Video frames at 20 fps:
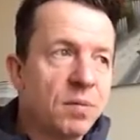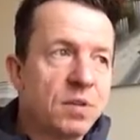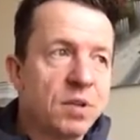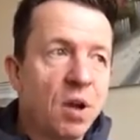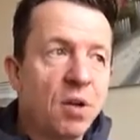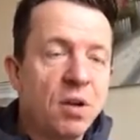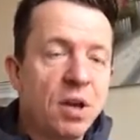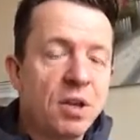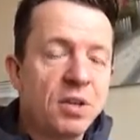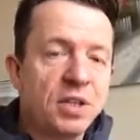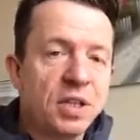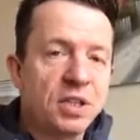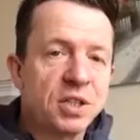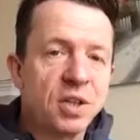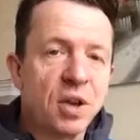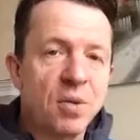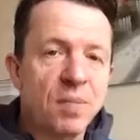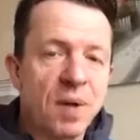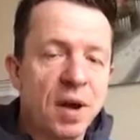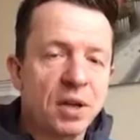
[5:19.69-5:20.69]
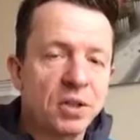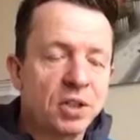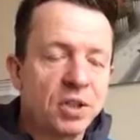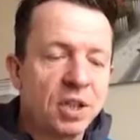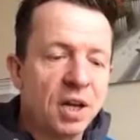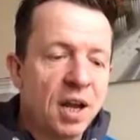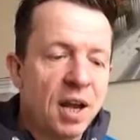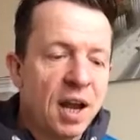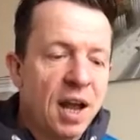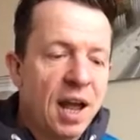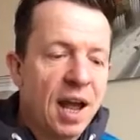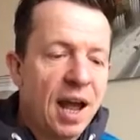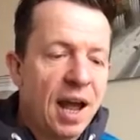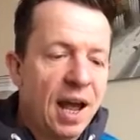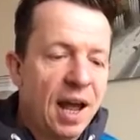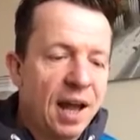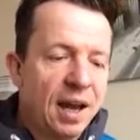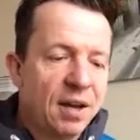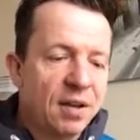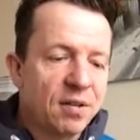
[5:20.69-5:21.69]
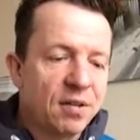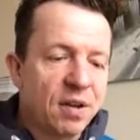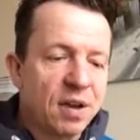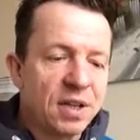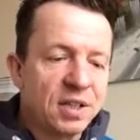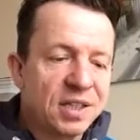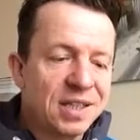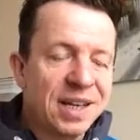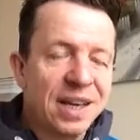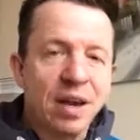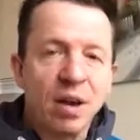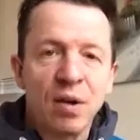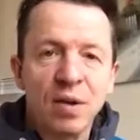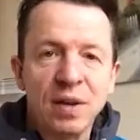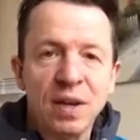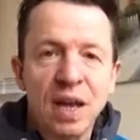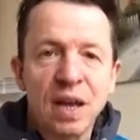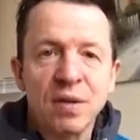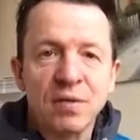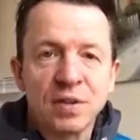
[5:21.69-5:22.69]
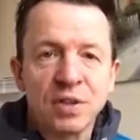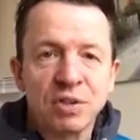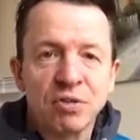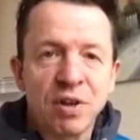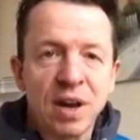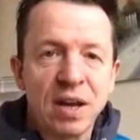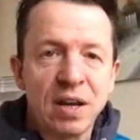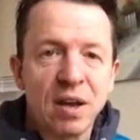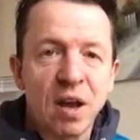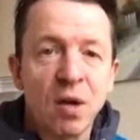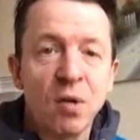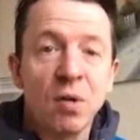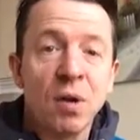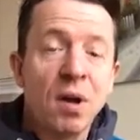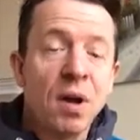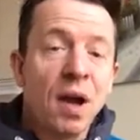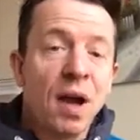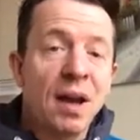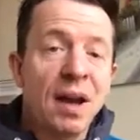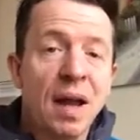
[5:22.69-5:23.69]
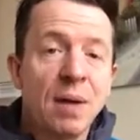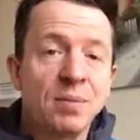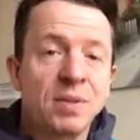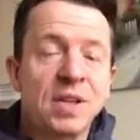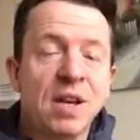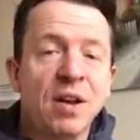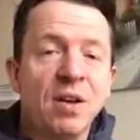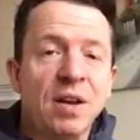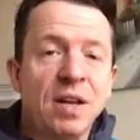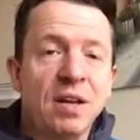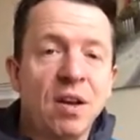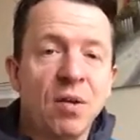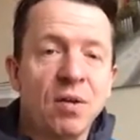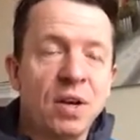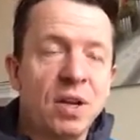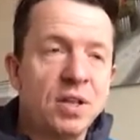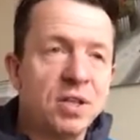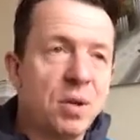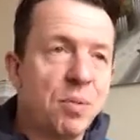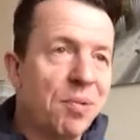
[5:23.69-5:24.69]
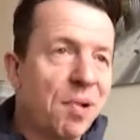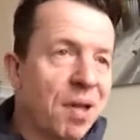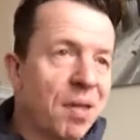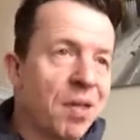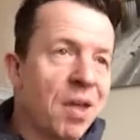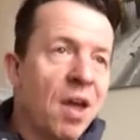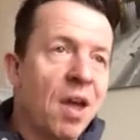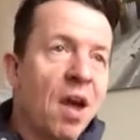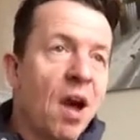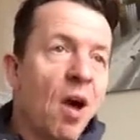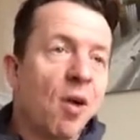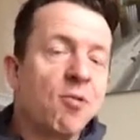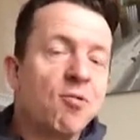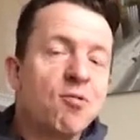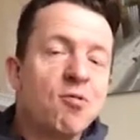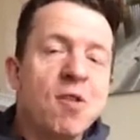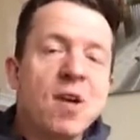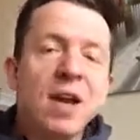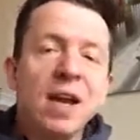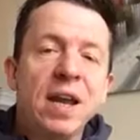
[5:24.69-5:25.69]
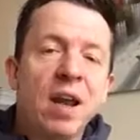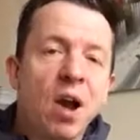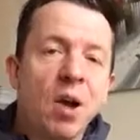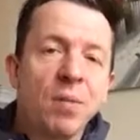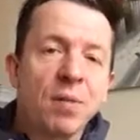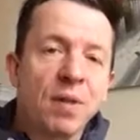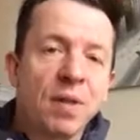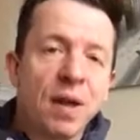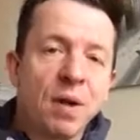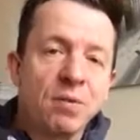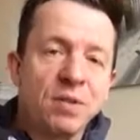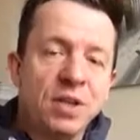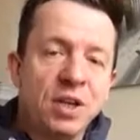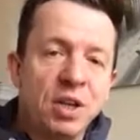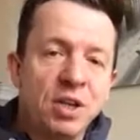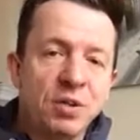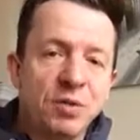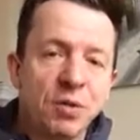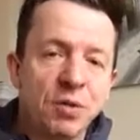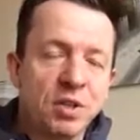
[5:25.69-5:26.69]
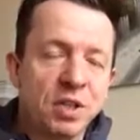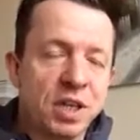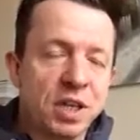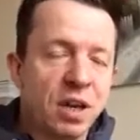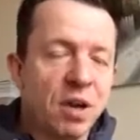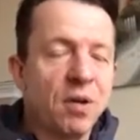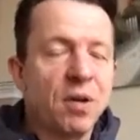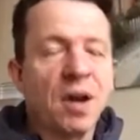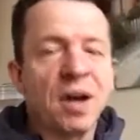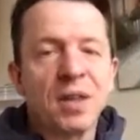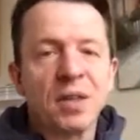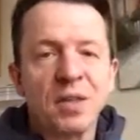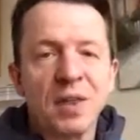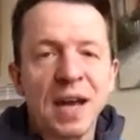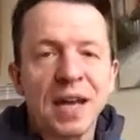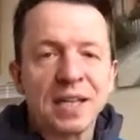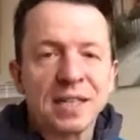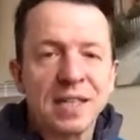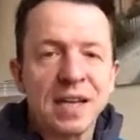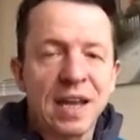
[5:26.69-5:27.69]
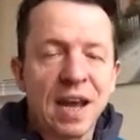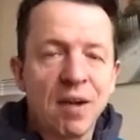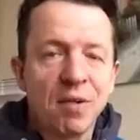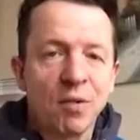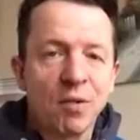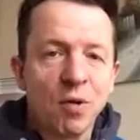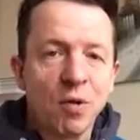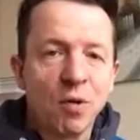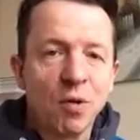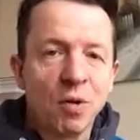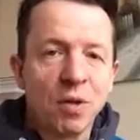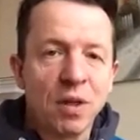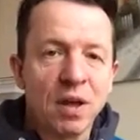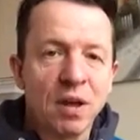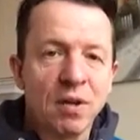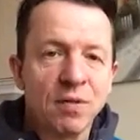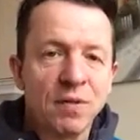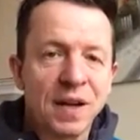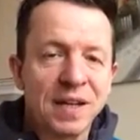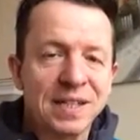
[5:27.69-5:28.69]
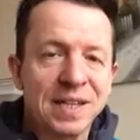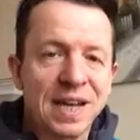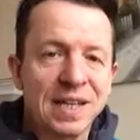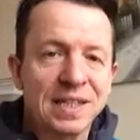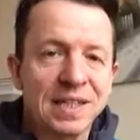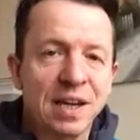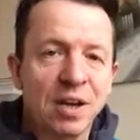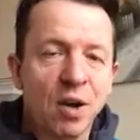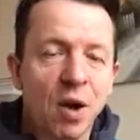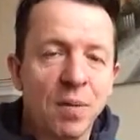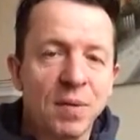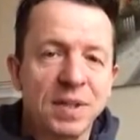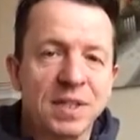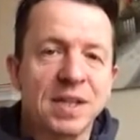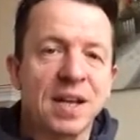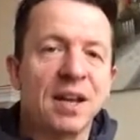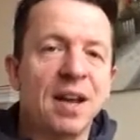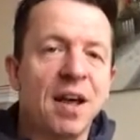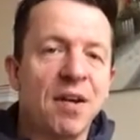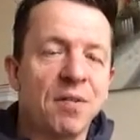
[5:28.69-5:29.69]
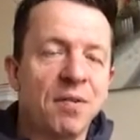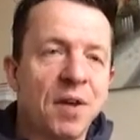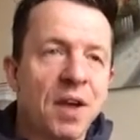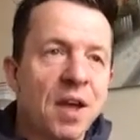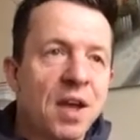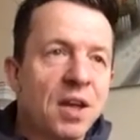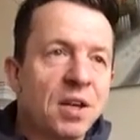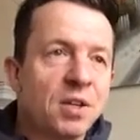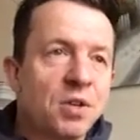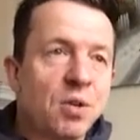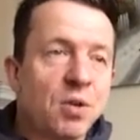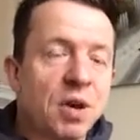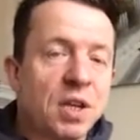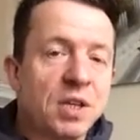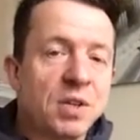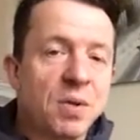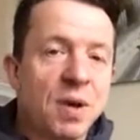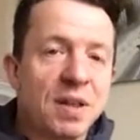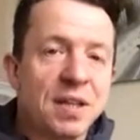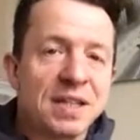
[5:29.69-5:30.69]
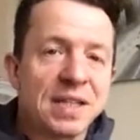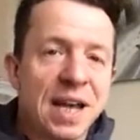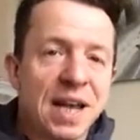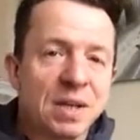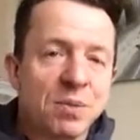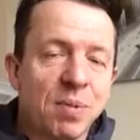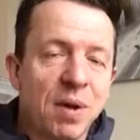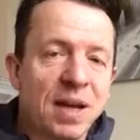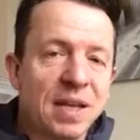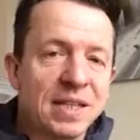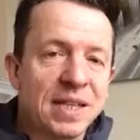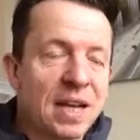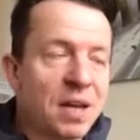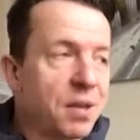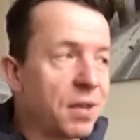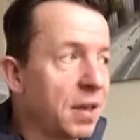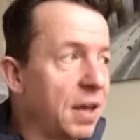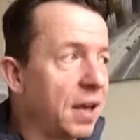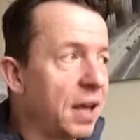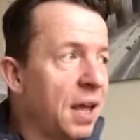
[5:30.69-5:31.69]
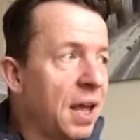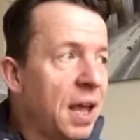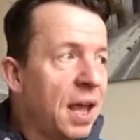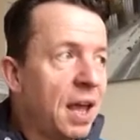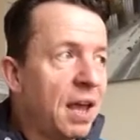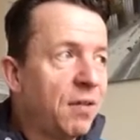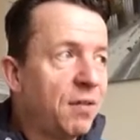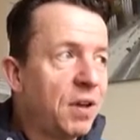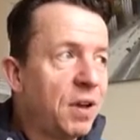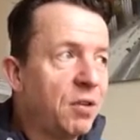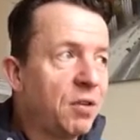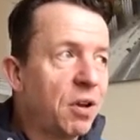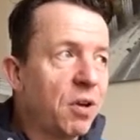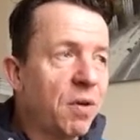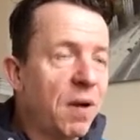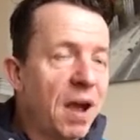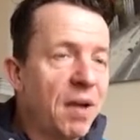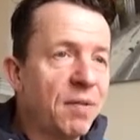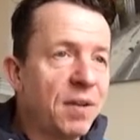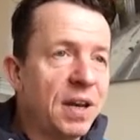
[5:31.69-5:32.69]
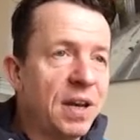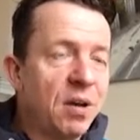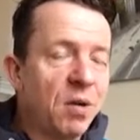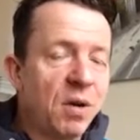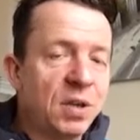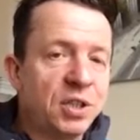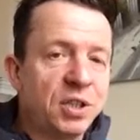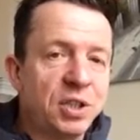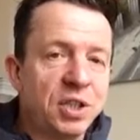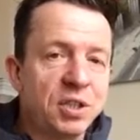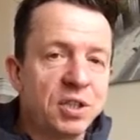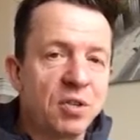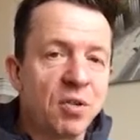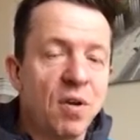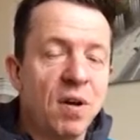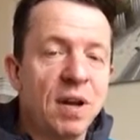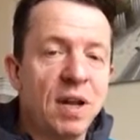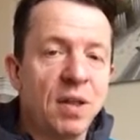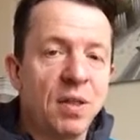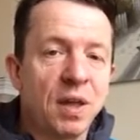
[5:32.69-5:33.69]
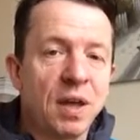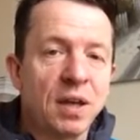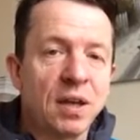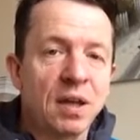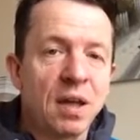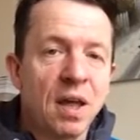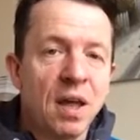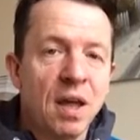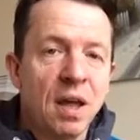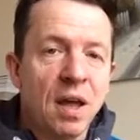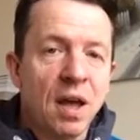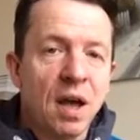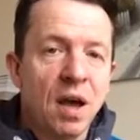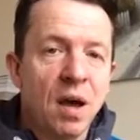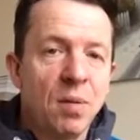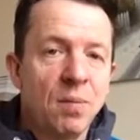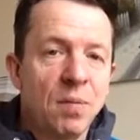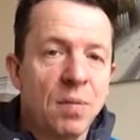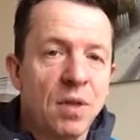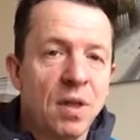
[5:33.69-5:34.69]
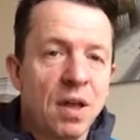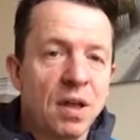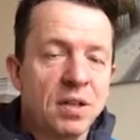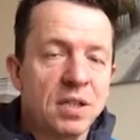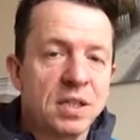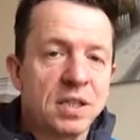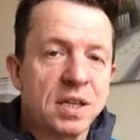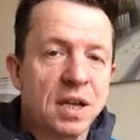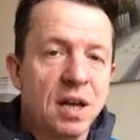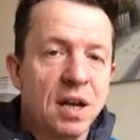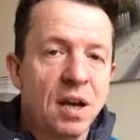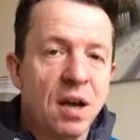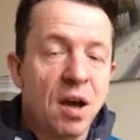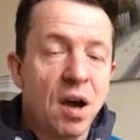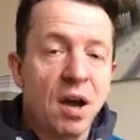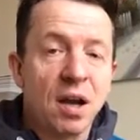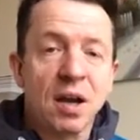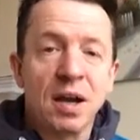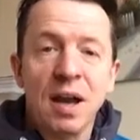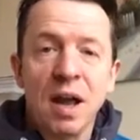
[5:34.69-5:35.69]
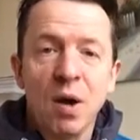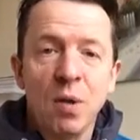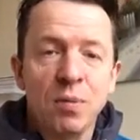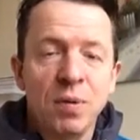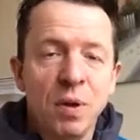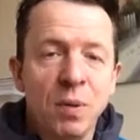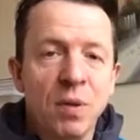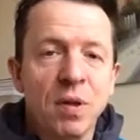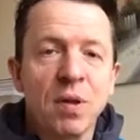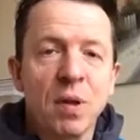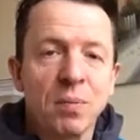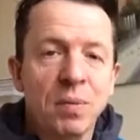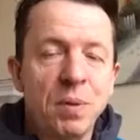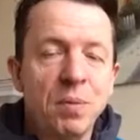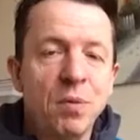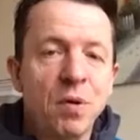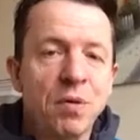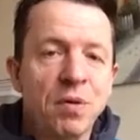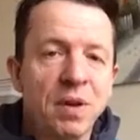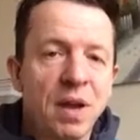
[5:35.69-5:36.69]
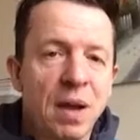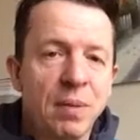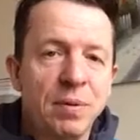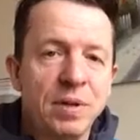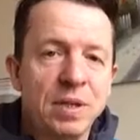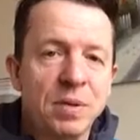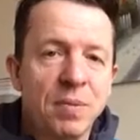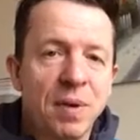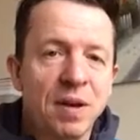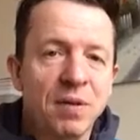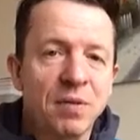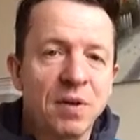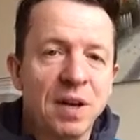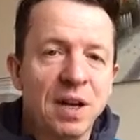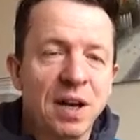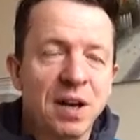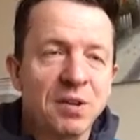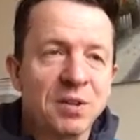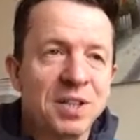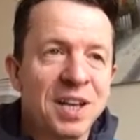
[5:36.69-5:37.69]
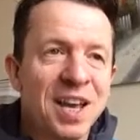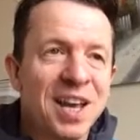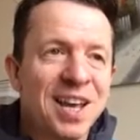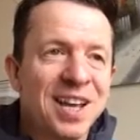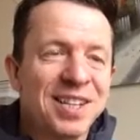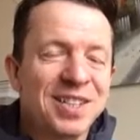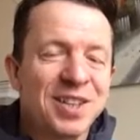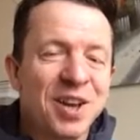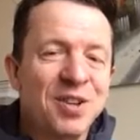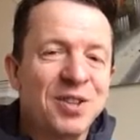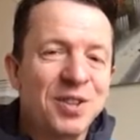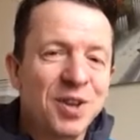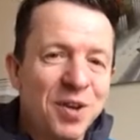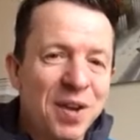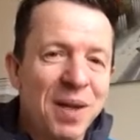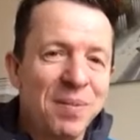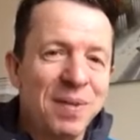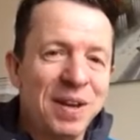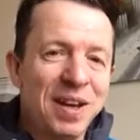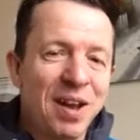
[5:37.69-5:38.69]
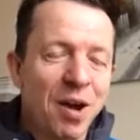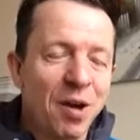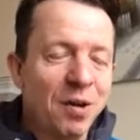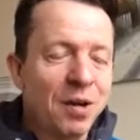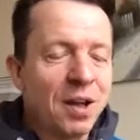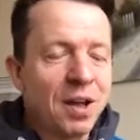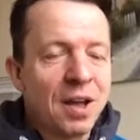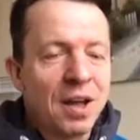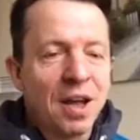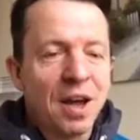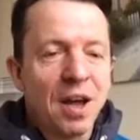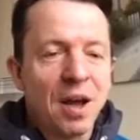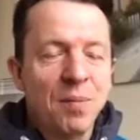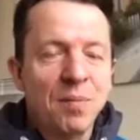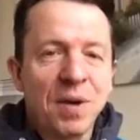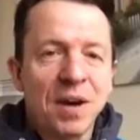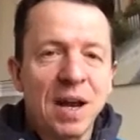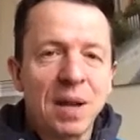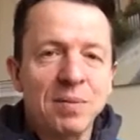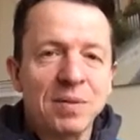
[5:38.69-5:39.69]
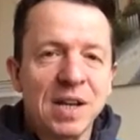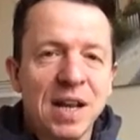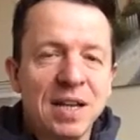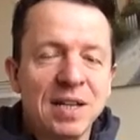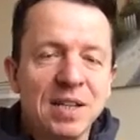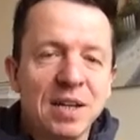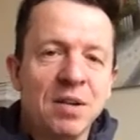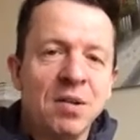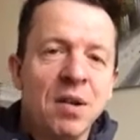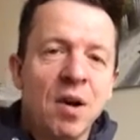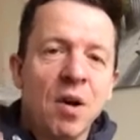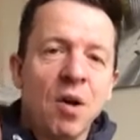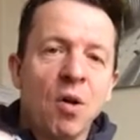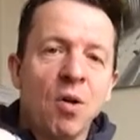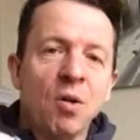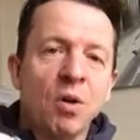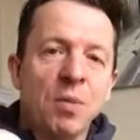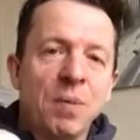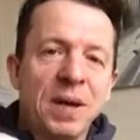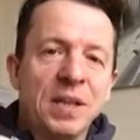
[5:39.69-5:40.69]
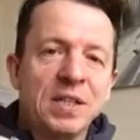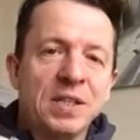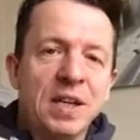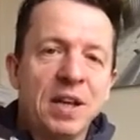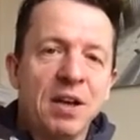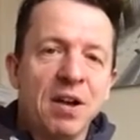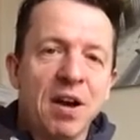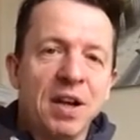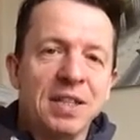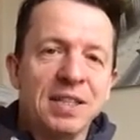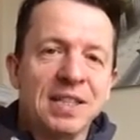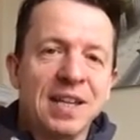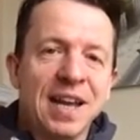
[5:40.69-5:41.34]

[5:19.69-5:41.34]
Don't use it too much, and stick it on the end of a straight note, and absolutely don't use your breath. I really hope that that was useful to you. Thanks again for all the fantastic comments. I love talking to other sax players out there. If you do have any questions or anything that I can help you with, I'd be more than happy to make videos. So do let me know. My name's Lyndon. All the best to you guys.